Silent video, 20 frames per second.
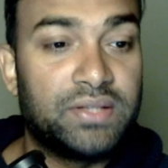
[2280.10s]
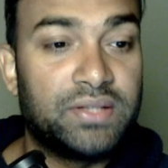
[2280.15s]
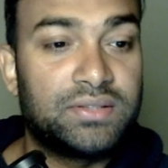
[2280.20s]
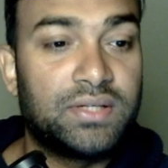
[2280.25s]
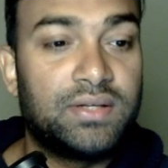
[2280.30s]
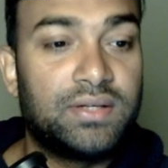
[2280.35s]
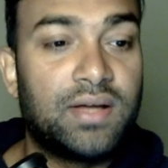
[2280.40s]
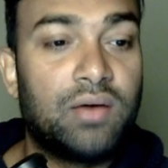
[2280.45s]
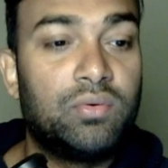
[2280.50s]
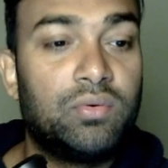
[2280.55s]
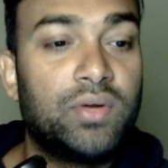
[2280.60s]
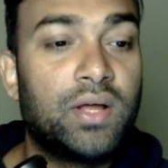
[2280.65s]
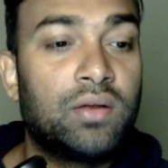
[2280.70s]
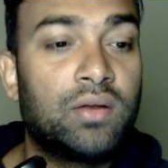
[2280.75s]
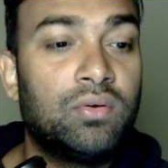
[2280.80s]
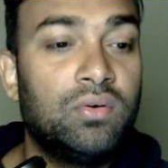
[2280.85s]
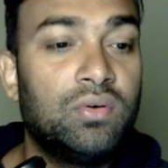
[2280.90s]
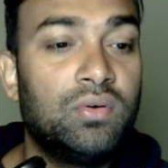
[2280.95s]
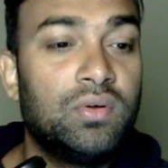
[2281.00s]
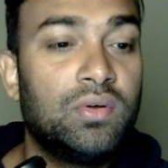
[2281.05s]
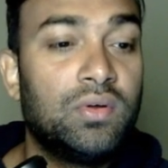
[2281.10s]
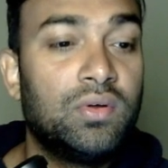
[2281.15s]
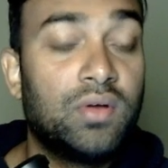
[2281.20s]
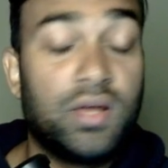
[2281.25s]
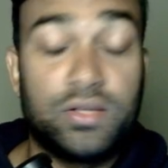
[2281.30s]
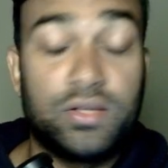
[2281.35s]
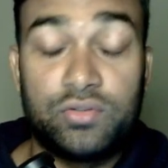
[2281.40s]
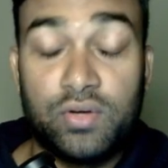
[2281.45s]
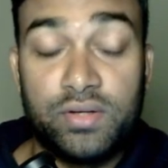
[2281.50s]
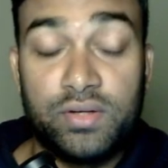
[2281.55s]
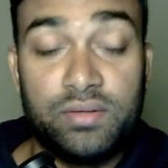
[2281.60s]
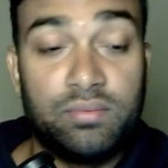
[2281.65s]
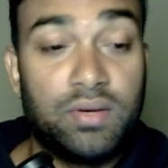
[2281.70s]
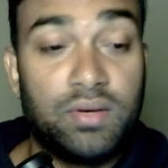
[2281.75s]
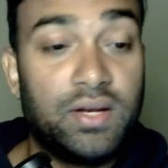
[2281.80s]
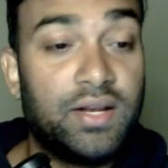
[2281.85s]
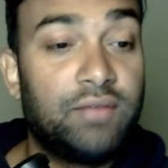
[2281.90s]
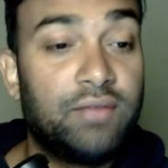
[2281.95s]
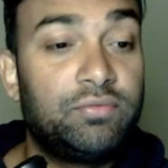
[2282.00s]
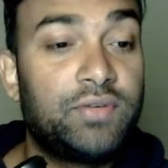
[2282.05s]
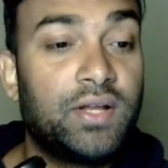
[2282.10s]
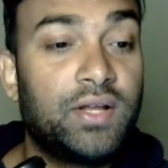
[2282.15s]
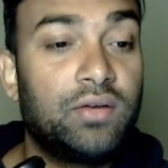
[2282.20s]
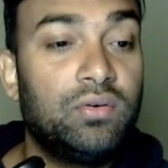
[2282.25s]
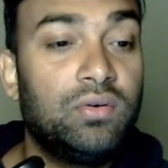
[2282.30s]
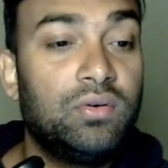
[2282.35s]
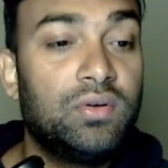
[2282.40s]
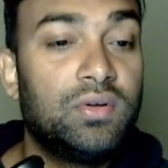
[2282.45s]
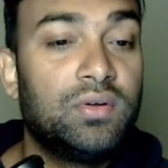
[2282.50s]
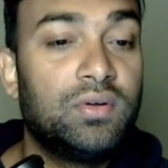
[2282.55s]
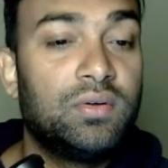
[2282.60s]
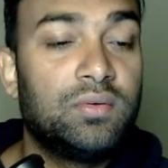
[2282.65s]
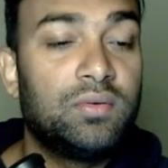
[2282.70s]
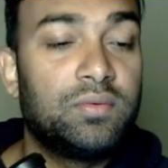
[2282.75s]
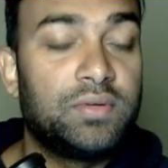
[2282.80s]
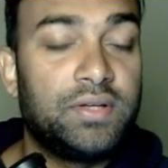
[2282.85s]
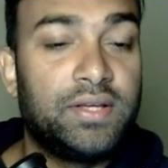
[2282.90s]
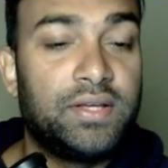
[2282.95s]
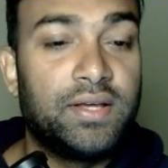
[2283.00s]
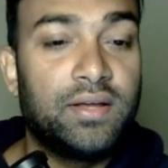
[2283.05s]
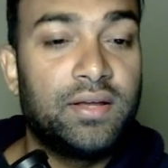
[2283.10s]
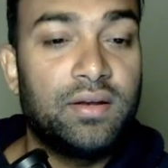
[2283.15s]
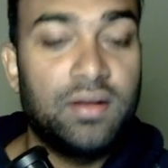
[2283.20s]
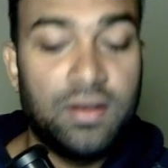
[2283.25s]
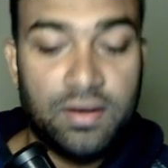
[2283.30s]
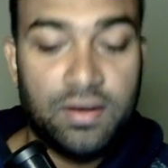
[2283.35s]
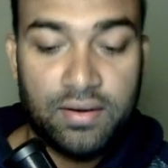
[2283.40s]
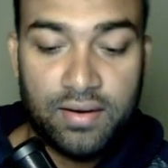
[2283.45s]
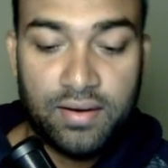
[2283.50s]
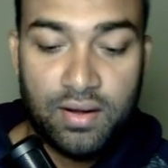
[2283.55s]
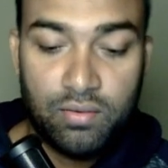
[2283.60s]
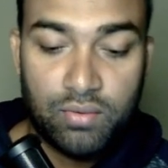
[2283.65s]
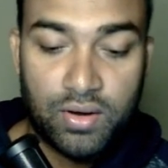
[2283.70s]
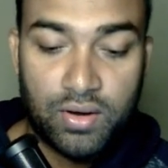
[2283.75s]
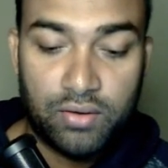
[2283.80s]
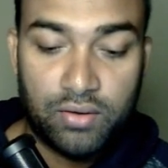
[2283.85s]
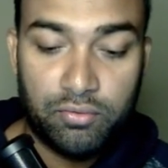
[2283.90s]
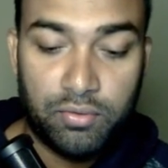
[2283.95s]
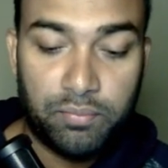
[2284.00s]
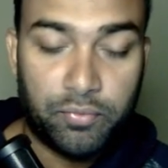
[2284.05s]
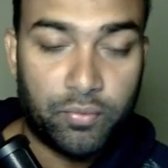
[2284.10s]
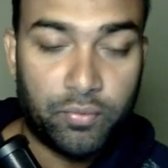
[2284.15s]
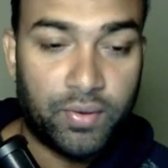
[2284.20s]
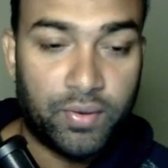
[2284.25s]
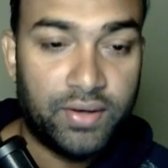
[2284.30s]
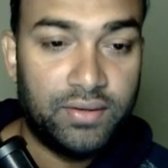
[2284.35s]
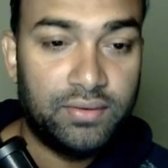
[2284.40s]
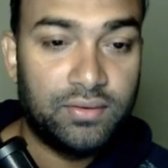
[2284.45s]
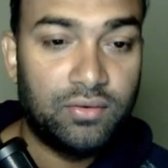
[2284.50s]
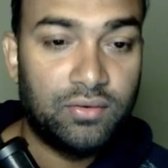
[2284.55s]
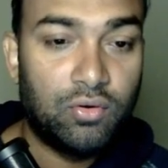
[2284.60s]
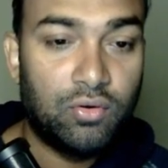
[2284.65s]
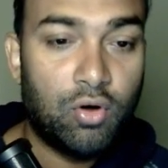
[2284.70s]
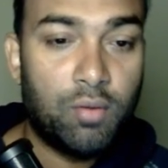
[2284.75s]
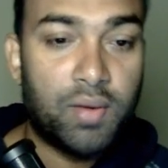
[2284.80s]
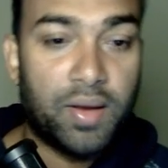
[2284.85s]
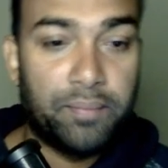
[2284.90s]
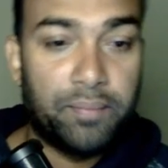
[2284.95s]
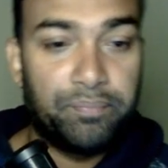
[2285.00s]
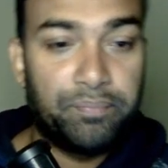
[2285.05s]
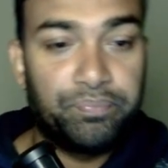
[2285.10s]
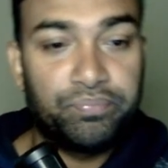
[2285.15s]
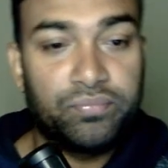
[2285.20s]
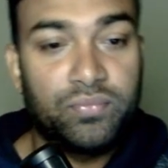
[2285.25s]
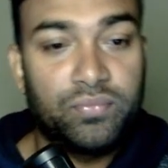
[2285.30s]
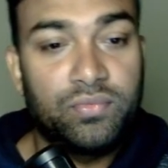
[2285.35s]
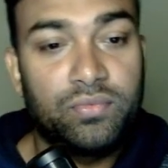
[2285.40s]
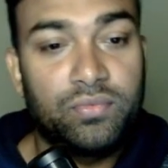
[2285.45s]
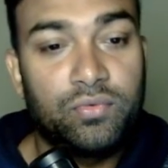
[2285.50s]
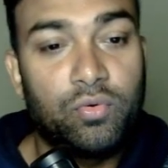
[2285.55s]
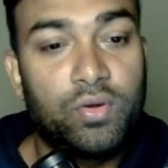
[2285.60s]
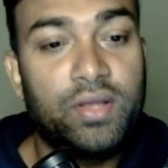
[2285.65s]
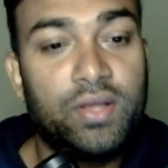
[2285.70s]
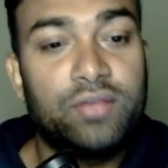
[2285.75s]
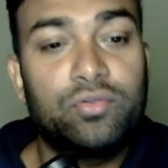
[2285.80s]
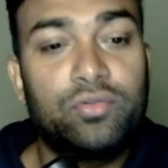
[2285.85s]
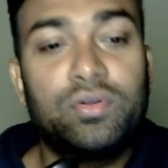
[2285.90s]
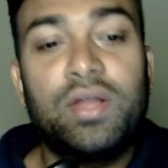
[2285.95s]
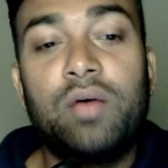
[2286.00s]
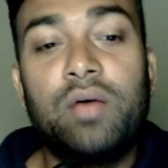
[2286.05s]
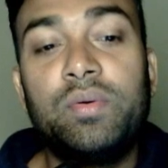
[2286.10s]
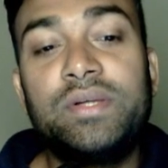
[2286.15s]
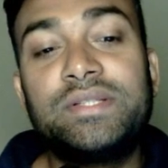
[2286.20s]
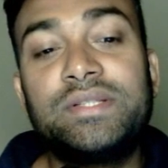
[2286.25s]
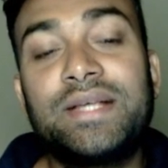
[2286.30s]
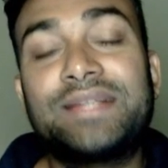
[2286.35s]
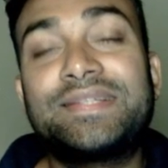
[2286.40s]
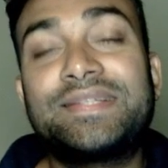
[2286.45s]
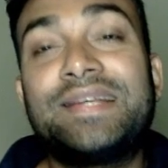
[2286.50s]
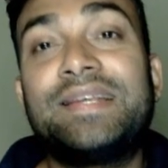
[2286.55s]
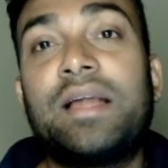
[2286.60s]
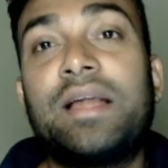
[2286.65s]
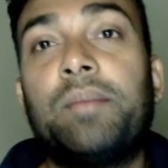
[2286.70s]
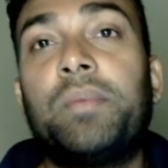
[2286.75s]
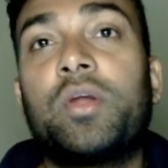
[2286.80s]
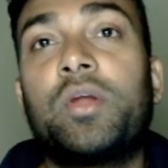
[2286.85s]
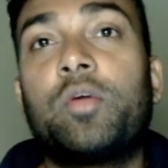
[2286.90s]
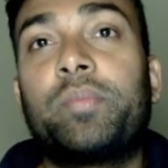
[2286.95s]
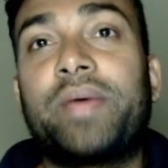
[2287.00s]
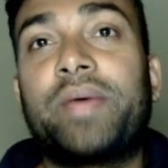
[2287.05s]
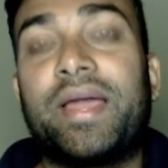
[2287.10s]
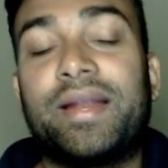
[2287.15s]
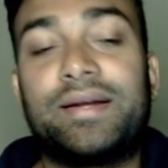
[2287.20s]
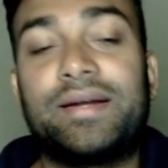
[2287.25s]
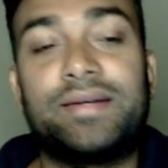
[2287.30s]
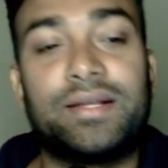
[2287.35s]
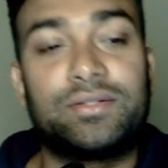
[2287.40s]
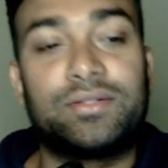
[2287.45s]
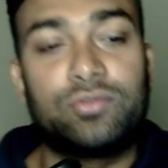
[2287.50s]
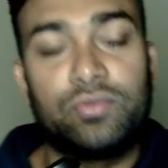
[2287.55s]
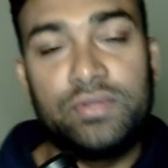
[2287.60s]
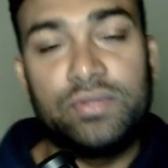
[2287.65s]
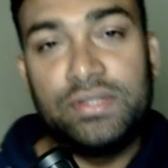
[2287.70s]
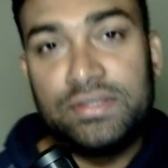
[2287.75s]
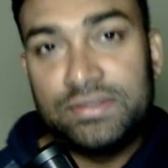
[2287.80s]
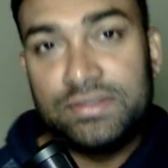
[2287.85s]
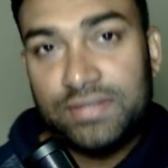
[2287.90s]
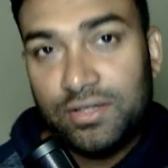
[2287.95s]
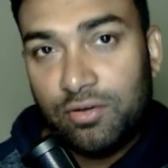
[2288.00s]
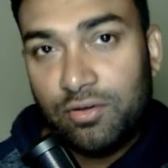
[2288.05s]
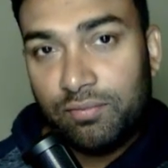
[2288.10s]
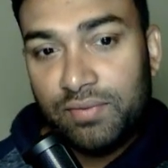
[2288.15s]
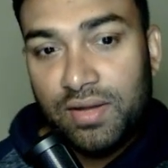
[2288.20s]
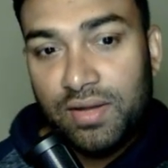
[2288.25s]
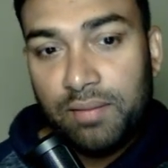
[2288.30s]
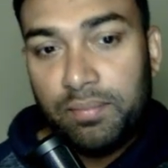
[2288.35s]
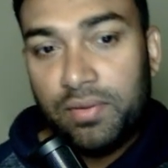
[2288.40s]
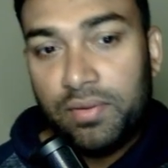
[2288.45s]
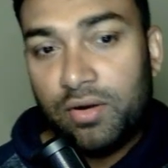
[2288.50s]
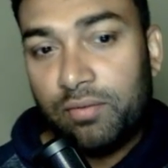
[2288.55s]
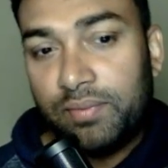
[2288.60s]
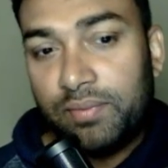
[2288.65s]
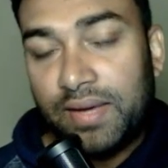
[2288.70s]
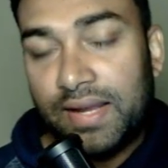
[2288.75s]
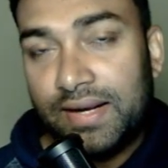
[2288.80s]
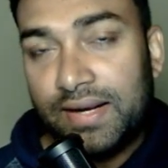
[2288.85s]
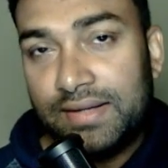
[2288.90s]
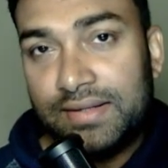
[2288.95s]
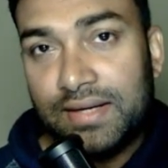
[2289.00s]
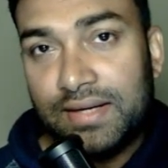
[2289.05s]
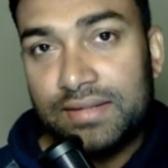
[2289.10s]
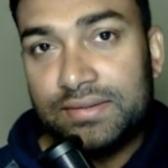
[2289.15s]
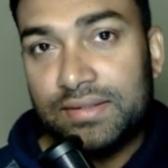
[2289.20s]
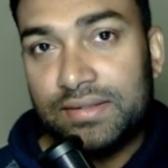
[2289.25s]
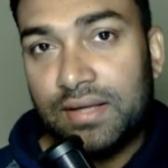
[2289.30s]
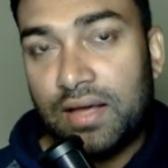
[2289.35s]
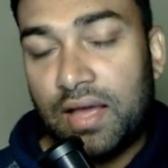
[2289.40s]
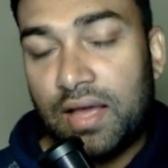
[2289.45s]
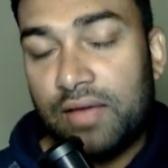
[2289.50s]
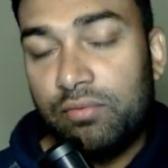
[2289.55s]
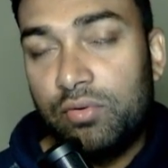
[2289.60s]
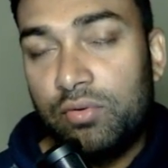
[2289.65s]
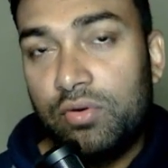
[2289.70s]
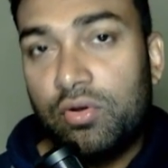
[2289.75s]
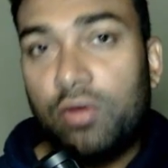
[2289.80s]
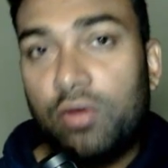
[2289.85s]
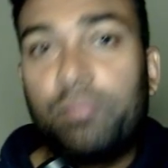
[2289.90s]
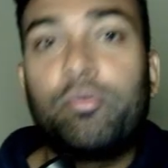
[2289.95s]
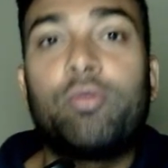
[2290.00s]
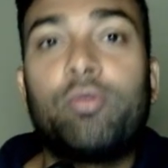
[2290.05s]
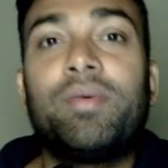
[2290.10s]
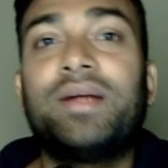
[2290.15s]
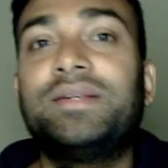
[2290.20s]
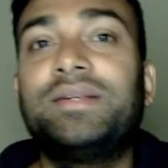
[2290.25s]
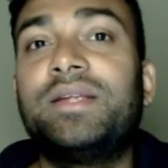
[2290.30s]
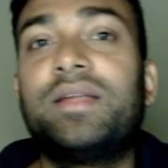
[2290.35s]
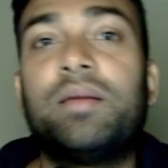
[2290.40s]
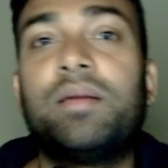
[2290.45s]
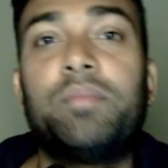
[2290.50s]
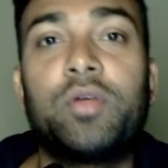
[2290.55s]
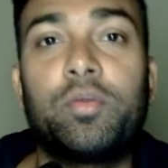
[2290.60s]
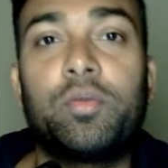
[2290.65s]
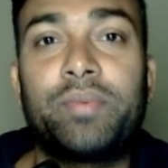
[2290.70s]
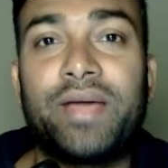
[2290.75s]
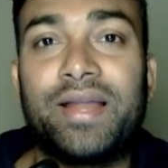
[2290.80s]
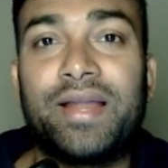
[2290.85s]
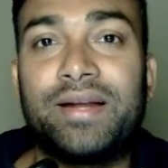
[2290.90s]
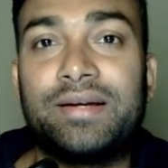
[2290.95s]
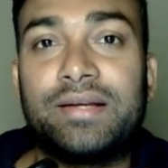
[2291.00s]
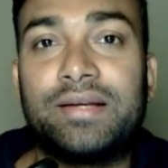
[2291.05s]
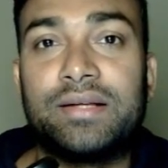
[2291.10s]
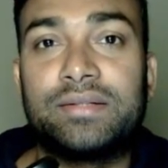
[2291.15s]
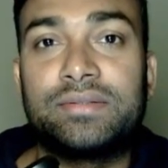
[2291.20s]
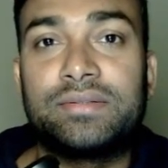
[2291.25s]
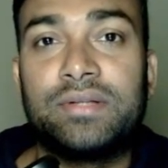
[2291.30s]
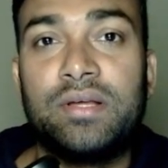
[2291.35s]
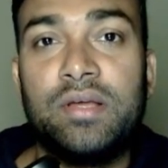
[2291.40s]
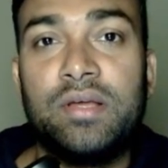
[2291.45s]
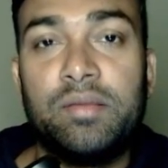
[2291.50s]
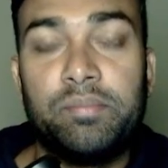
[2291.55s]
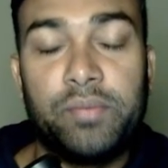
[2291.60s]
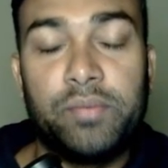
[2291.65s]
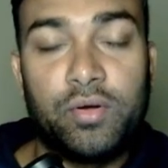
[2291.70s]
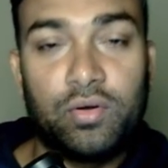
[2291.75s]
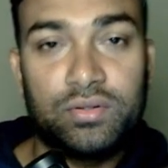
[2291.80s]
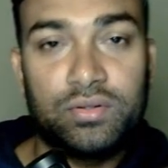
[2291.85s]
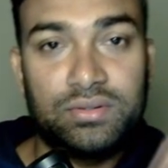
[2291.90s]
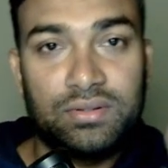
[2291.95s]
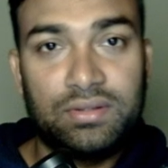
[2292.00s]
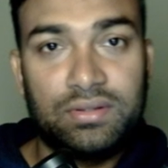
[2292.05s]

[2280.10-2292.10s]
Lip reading: the down arrow, left arrow here. Now I will provide comma. Okay, so now it is asking number of characters. So instead of number of characters, I will not provide the number of characters, because